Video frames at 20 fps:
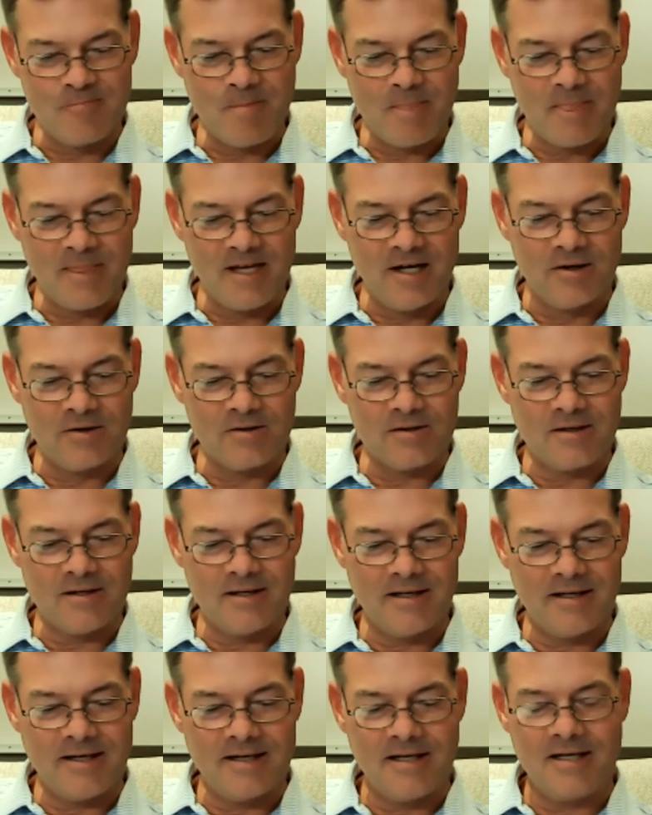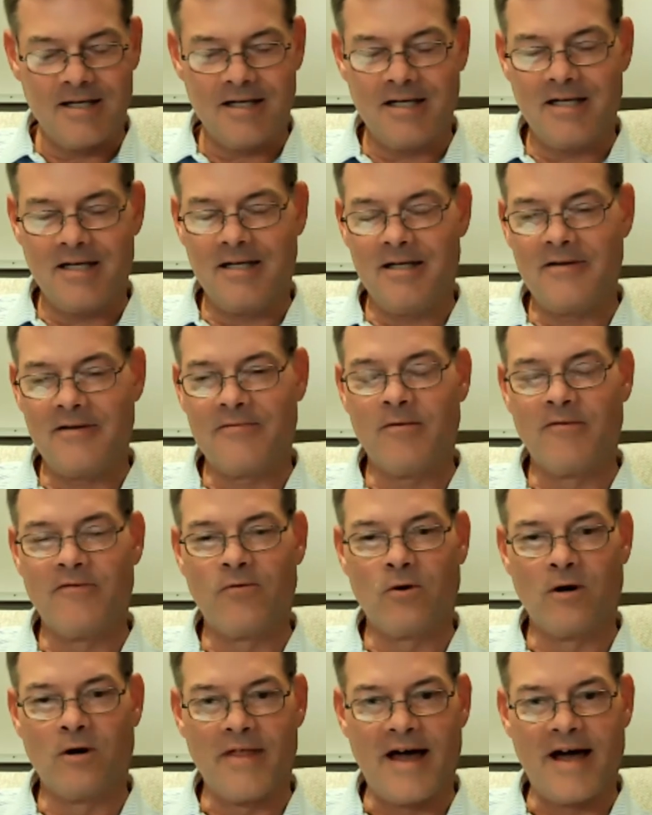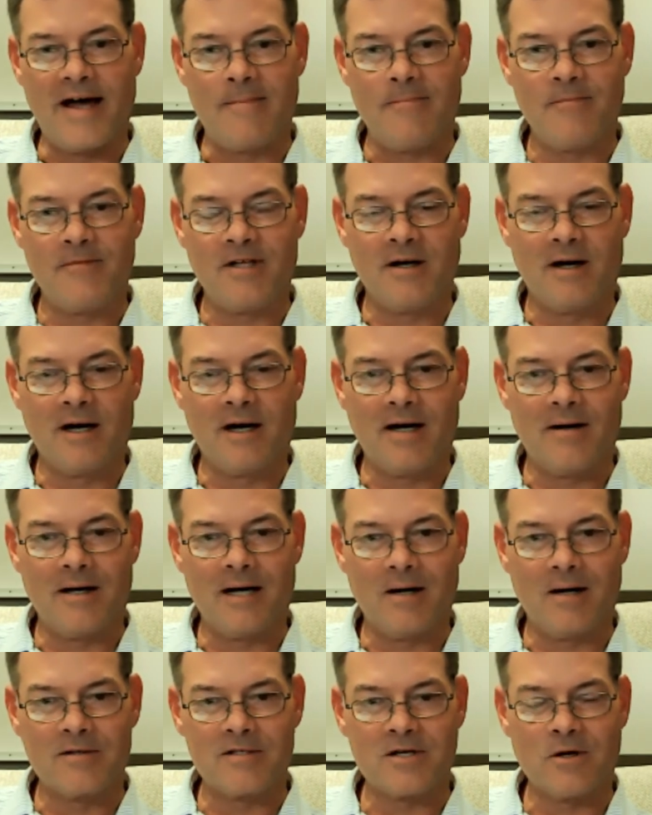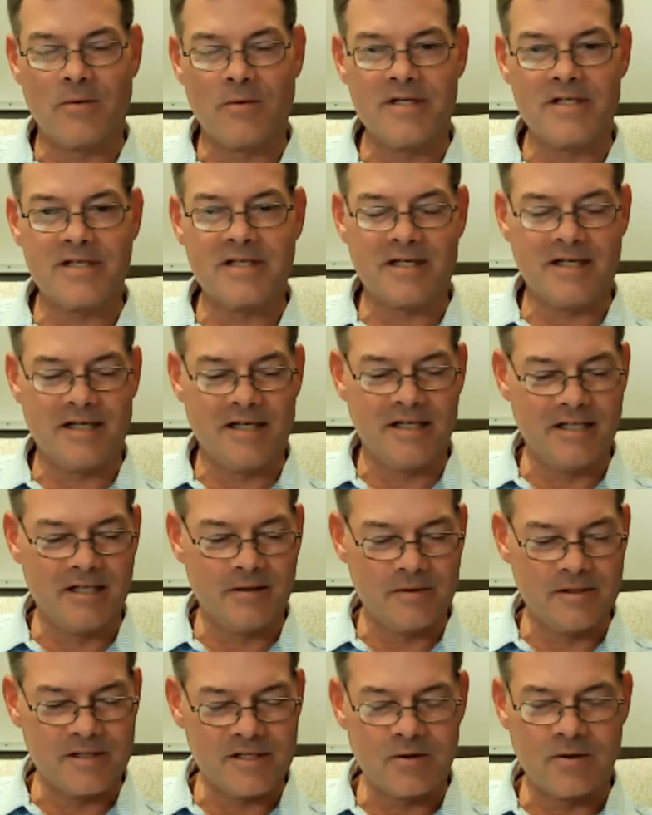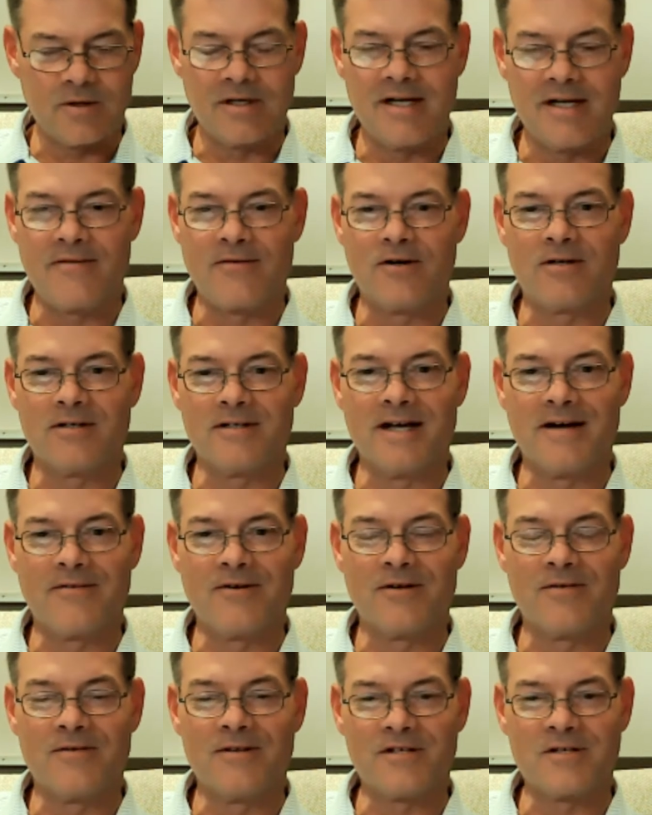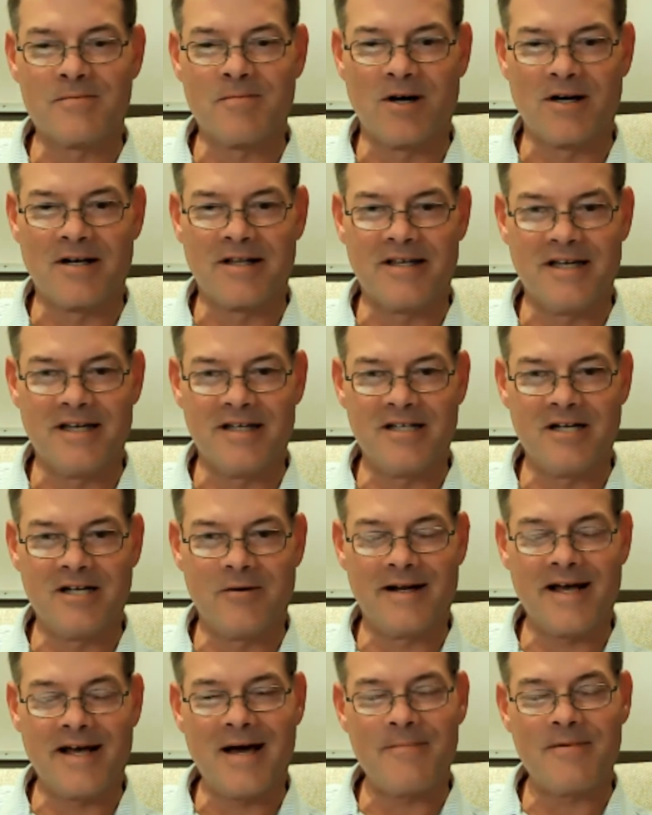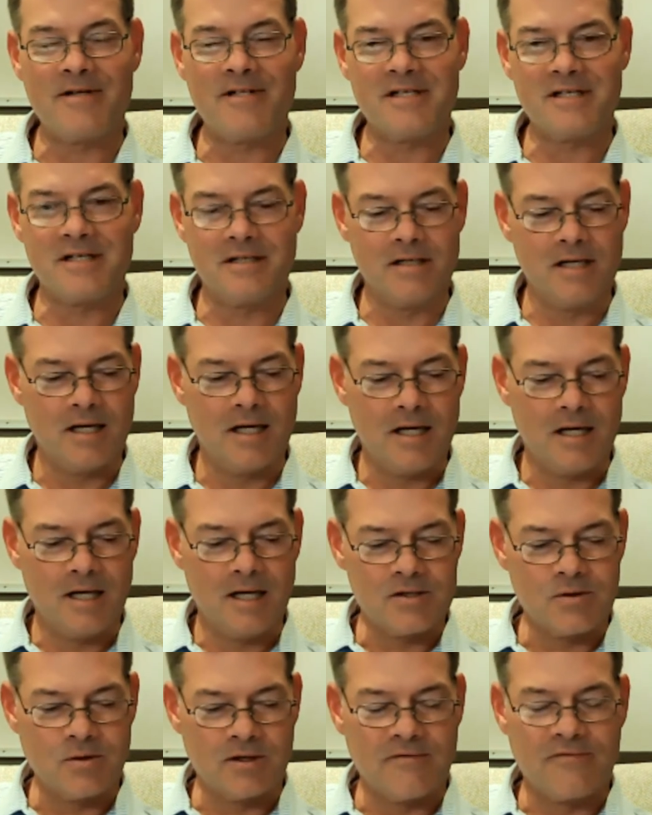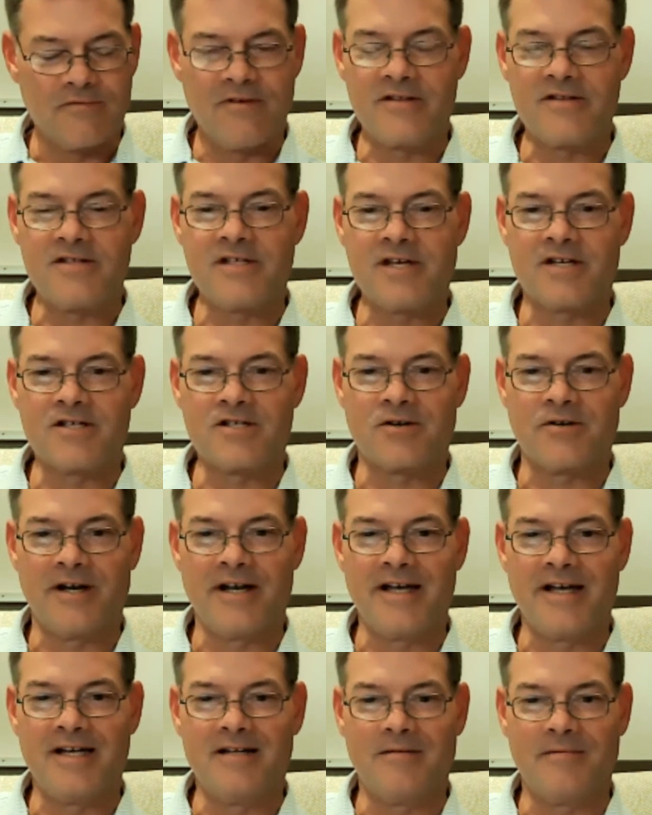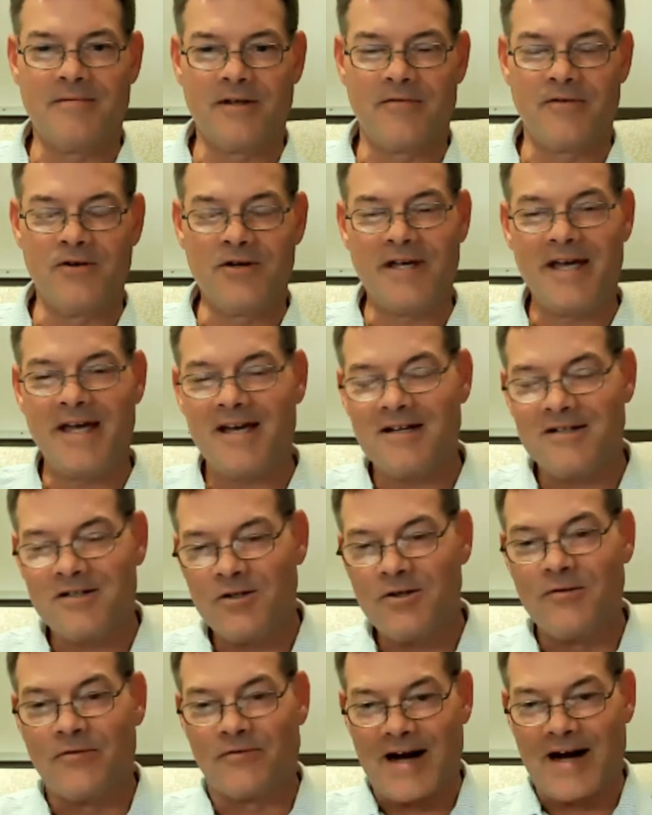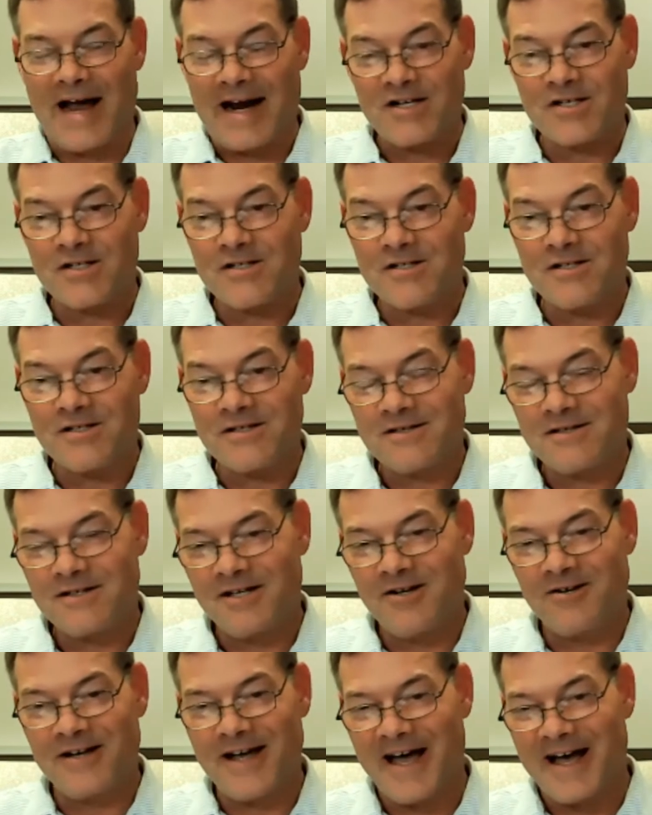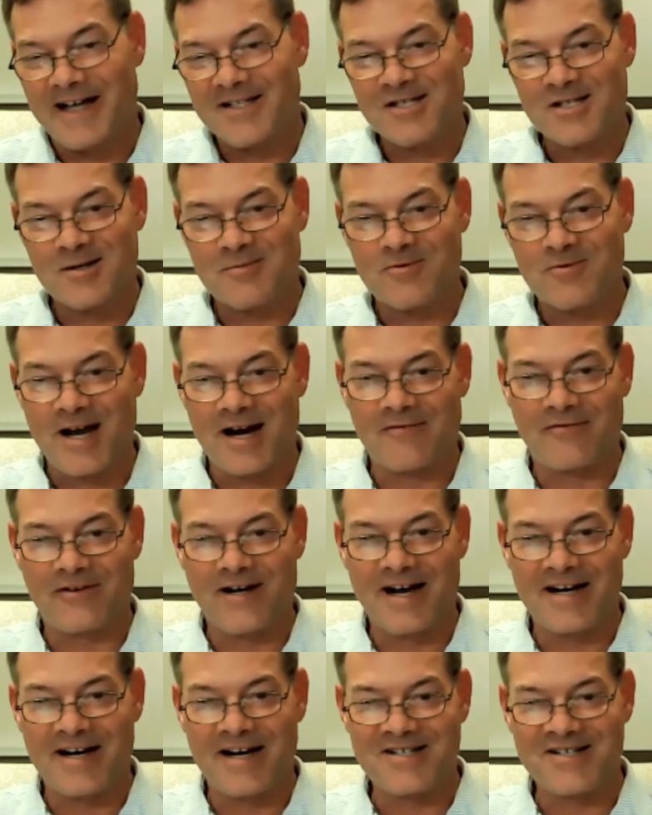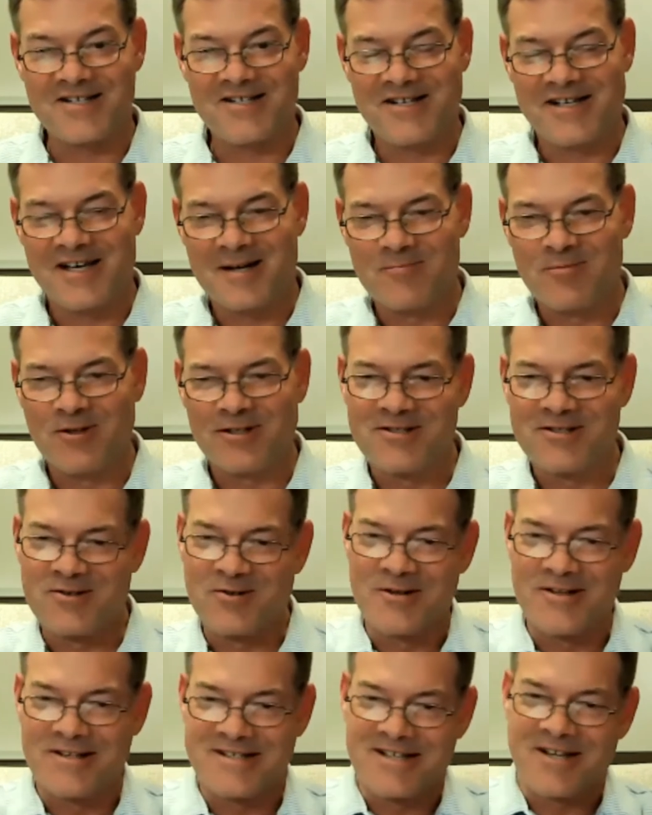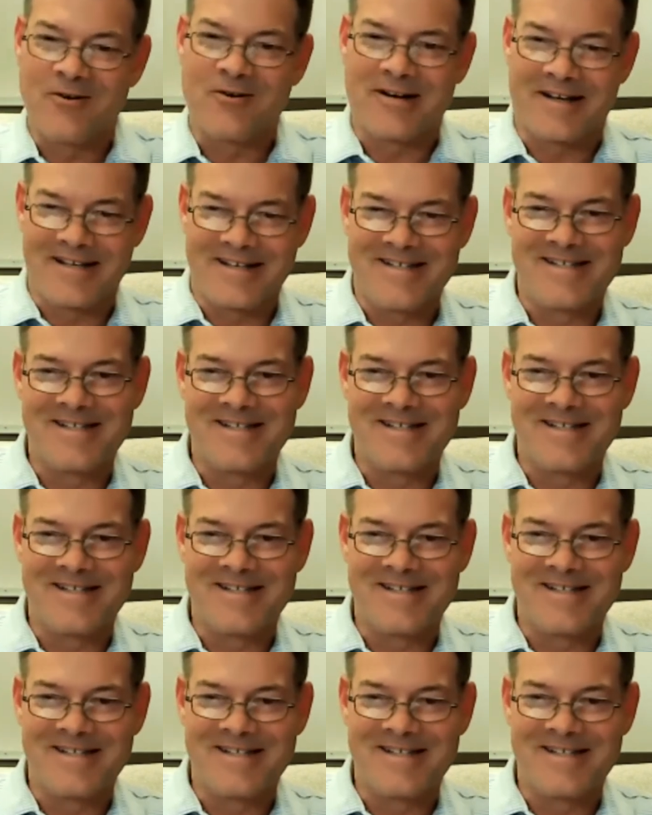And even before that, I was always the kid that was sort of never the smart kid. What happens in sort of fifth, sixth grade, if you can't do fractions, add and subtract fractions, you get put in sort of the slower kids